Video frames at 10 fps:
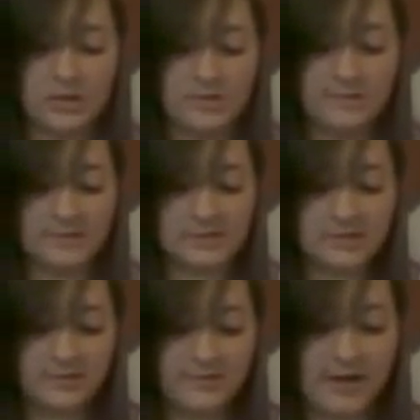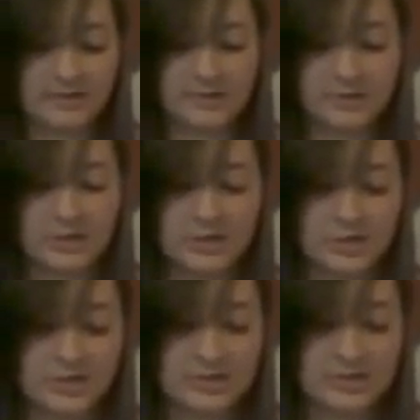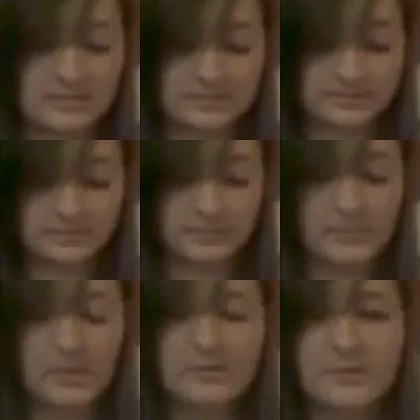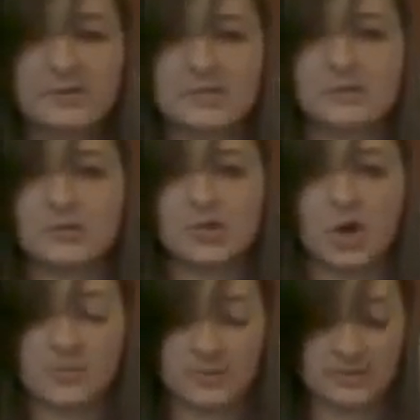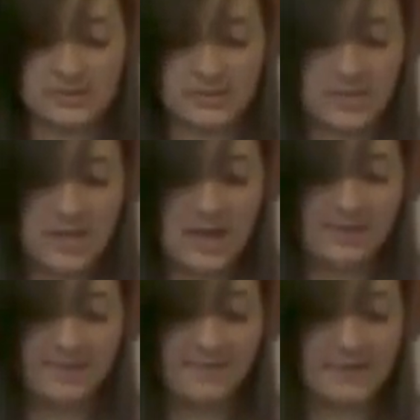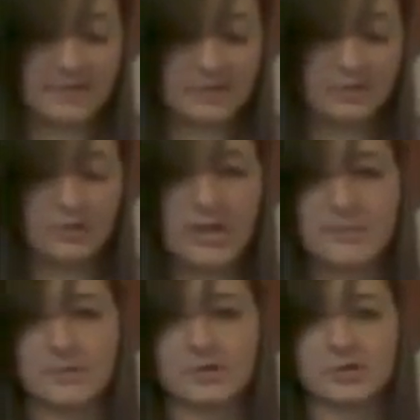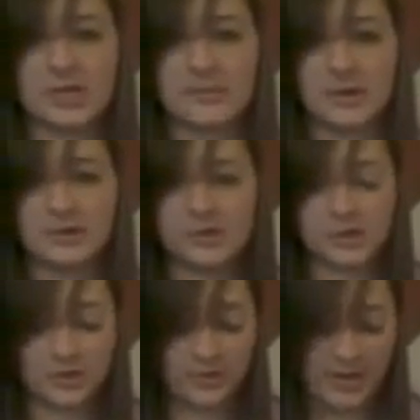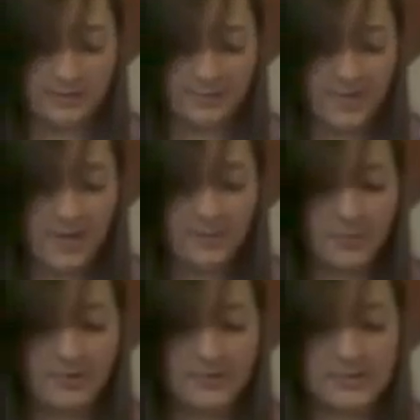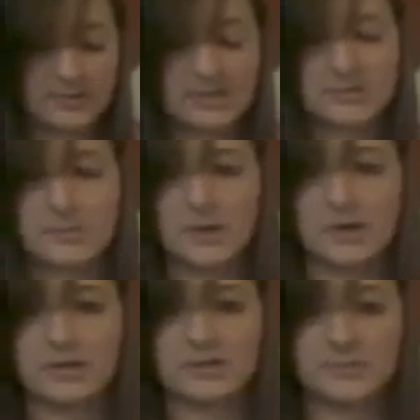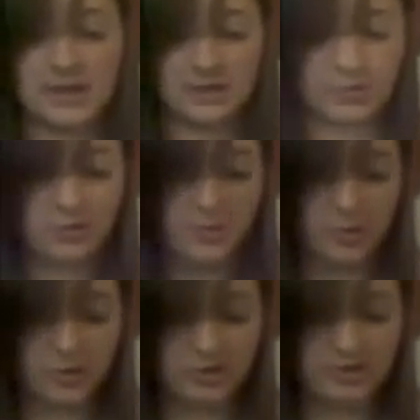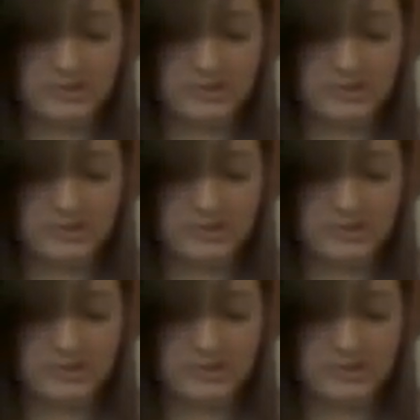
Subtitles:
Physical factors such as physical traumas, heavy physical labors, and mothers who have previously experienced medical abortions